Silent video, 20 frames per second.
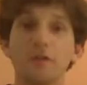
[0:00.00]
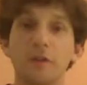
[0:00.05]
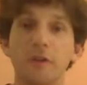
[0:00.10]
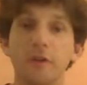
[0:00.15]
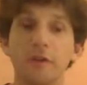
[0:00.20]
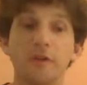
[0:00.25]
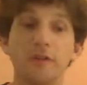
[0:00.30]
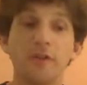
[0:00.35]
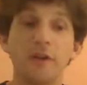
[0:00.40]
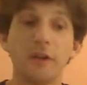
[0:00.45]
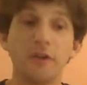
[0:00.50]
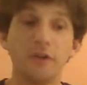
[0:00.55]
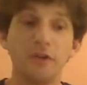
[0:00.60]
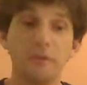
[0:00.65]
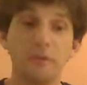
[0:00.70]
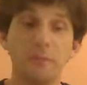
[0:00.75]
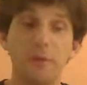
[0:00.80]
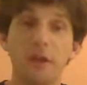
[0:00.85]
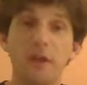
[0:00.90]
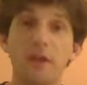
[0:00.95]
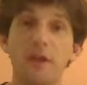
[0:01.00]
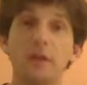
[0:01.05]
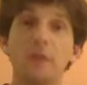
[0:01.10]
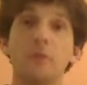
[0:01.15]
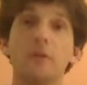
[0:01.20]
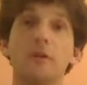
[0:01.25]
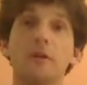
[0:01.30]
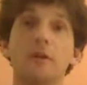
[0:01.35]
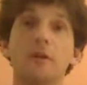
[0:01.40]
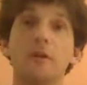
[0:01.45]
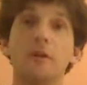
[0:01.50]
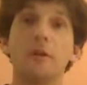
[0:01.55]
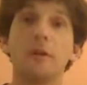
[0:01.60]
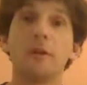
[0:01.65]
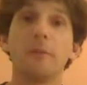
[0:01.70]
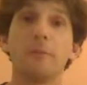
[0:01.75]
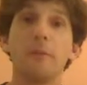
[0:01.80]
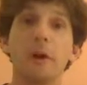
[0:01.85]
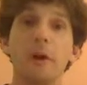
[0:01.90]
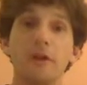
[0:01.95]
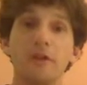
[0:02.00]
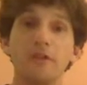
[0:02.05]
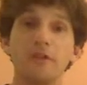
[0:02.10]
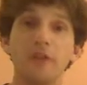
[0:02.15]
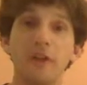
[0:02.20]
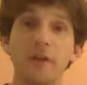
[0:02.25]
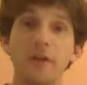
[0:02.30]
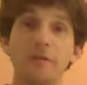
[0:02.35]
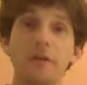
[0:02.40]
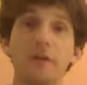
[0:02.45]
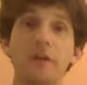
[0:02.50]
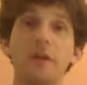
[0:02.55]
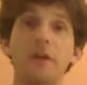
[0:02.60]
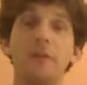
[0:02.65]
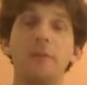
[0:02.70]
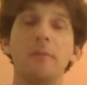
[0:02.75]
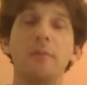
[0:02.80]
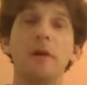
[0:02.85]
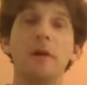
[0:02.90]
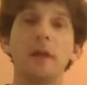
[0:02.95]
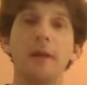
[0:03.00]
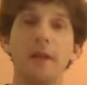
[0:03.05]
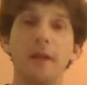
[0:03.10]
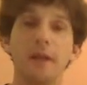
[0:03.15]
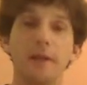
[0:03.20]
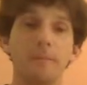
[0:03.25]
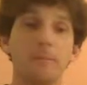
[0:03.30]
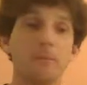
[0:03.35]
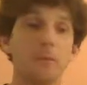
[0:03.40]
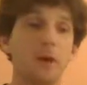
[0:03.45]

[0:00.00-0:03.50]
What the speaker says: look at section B. We're going to look at bar 7 and bar 8.